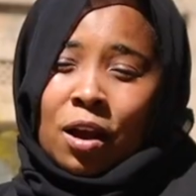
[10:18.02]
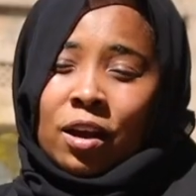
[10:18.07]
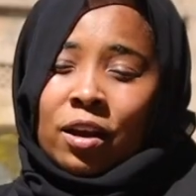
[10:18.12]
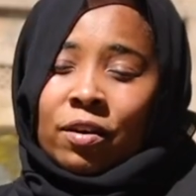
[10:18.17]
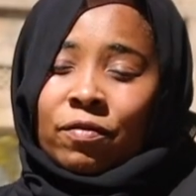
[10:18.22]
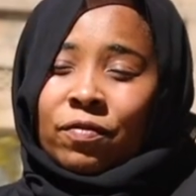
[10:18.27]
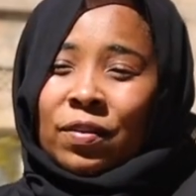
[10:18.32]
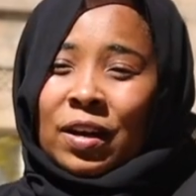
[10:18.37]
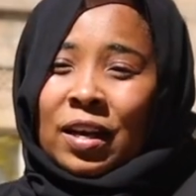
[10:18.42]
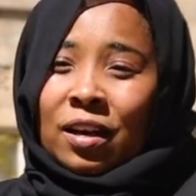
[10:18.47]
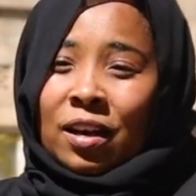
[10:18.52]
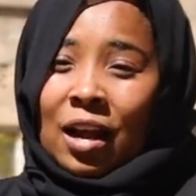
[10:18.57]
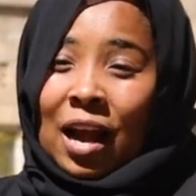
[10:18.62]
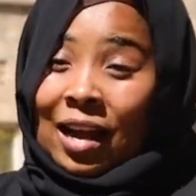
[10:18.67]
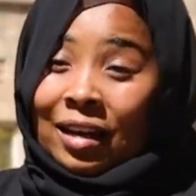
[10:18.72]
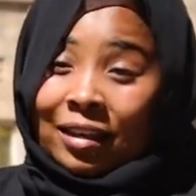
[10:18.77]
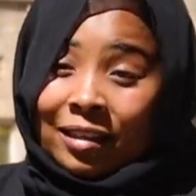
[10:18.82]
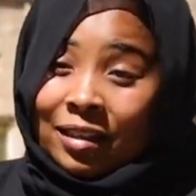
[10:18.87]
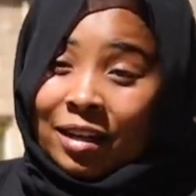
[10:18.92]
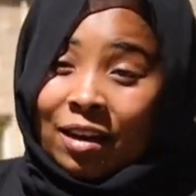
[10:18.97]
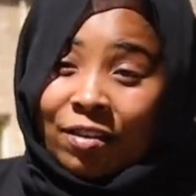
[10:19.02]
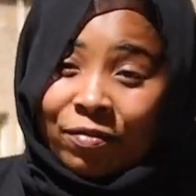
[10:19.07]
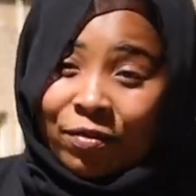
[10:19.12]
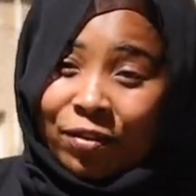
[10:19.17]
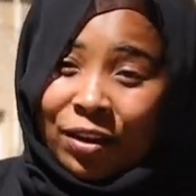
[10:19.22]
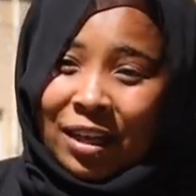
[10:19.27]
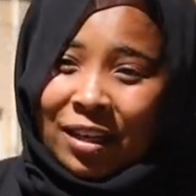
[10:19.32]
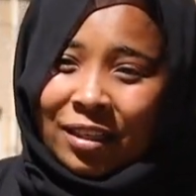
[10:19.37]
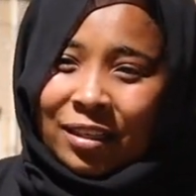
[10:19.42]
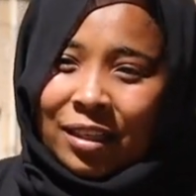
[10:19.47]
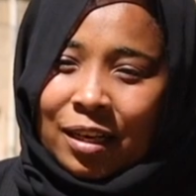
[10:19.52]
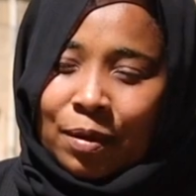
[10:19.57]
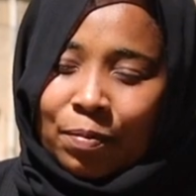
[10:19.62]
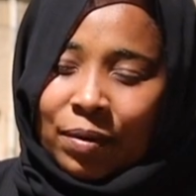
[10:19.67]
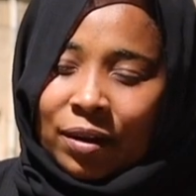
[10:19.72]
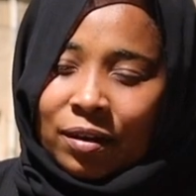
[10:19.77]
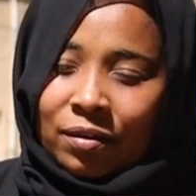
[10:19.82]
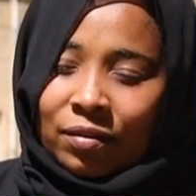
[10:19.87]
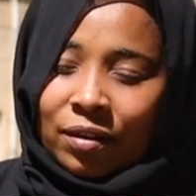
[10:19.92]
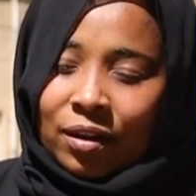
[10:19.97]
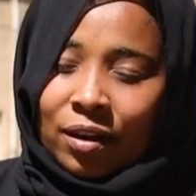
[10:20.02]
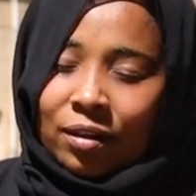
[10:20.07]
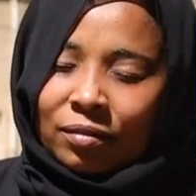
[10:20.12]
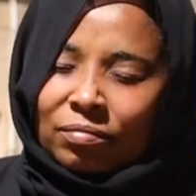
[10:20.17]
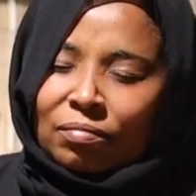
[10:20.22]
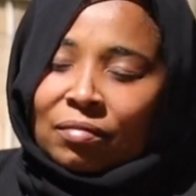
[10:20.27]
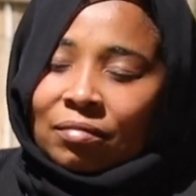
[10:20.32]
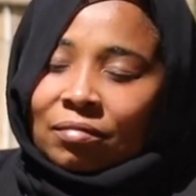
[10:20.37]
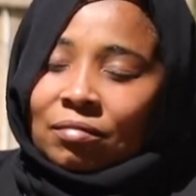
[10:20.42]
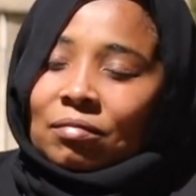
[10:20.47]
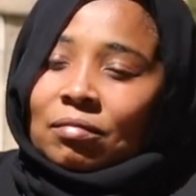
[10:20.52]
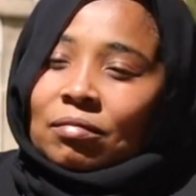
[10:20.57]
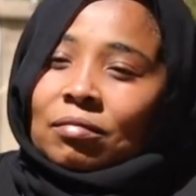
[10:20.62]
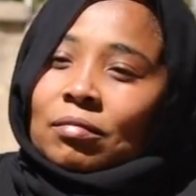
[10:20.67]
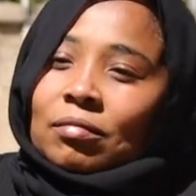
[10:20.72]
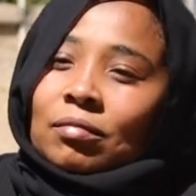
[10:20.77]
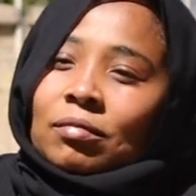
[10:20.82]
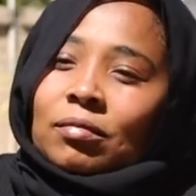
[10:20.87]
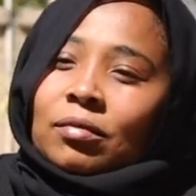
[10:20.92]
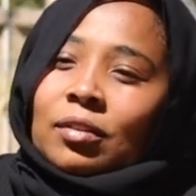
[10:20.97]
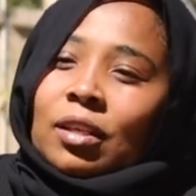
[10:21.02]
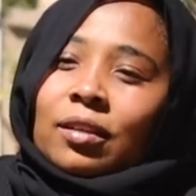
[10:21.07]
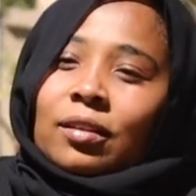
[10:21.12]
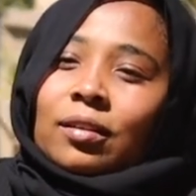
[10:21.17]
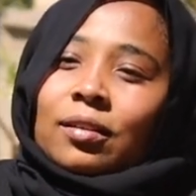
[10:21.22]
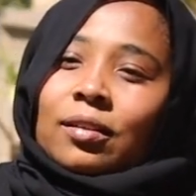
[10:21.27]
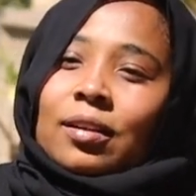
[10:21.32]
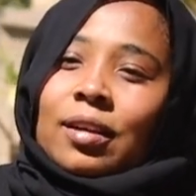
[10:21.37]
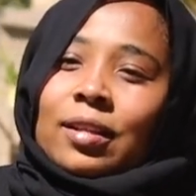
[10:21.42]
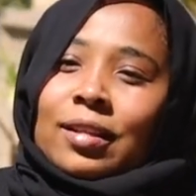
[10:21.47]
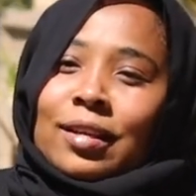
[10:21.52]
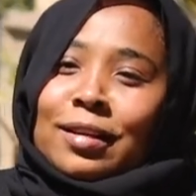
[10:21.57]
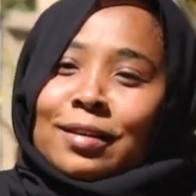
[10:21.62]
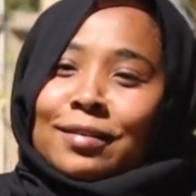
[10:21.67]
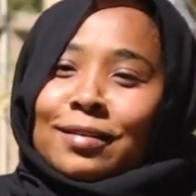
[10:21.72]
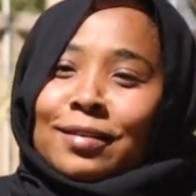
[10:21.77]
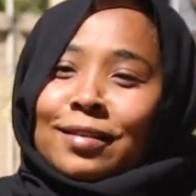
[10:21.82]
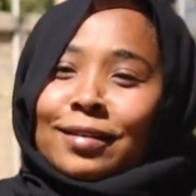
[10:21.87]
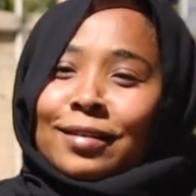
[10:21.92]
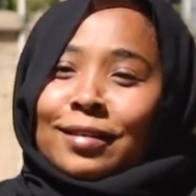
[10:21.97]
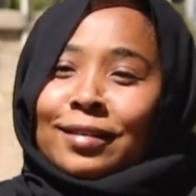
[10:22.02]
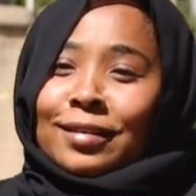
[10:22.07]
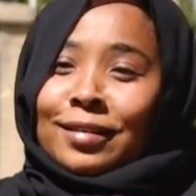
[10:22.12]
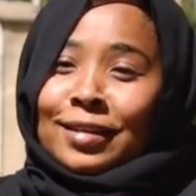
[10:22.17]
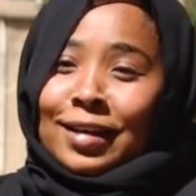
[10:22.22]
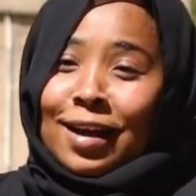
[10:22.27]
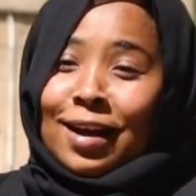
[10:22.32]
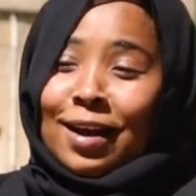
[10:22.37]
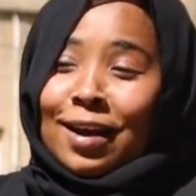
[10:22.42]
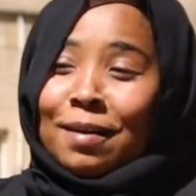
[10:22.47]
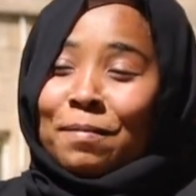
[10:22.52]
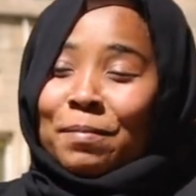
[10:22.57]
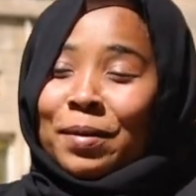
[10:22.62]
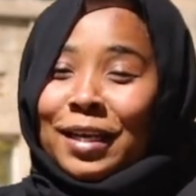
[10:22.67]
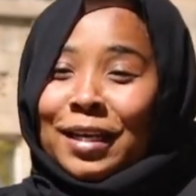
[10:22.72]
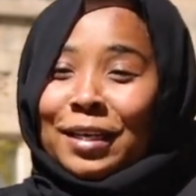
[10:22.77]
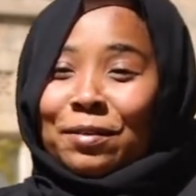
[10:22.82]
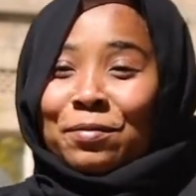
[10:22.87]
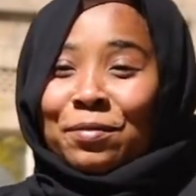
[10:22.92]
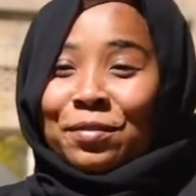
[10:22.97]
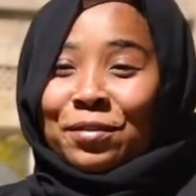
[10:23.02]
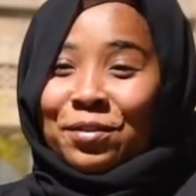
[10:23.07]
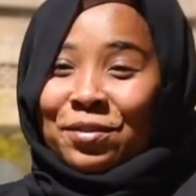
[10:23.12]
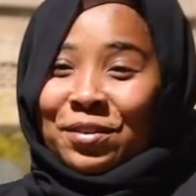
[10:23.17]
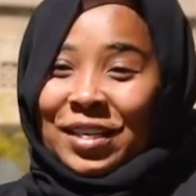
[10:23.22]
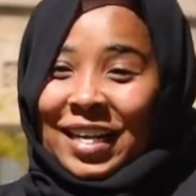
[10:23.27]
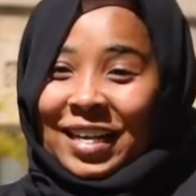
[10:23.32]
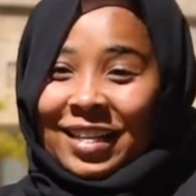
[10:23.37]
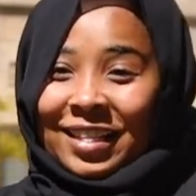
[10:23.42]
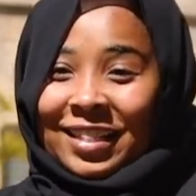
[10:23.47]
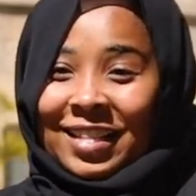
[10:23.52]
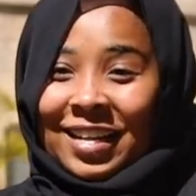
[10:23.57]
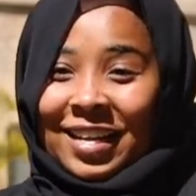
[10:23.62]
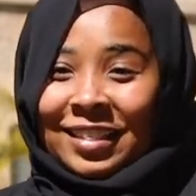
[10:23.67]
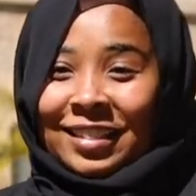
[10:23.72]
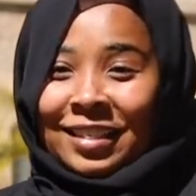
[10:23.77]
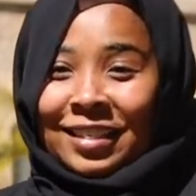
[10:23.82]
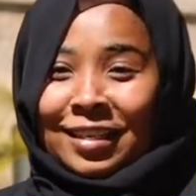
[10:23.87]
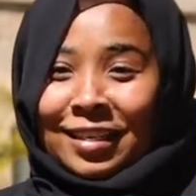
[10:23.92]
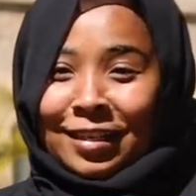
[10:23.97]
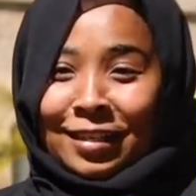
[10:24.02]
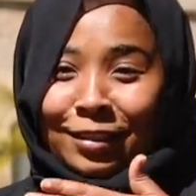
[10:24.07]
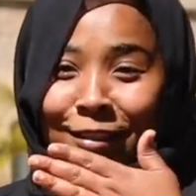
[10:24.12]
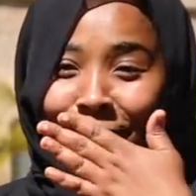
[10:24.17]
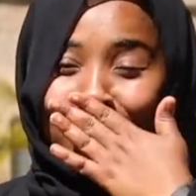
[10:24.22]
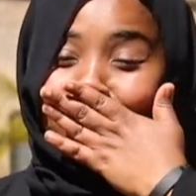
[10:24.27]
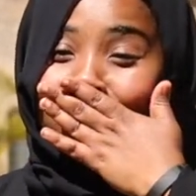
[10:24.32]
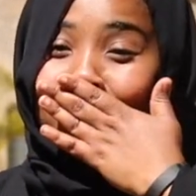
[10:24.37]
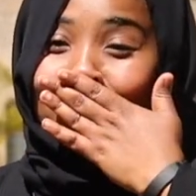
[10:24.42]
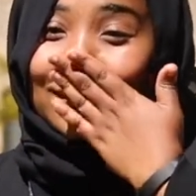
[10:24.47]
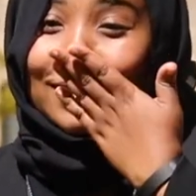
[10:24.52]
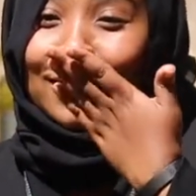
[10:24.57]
If I dare fall asleep, I'd hear and then my kid would do like that, and then chokes,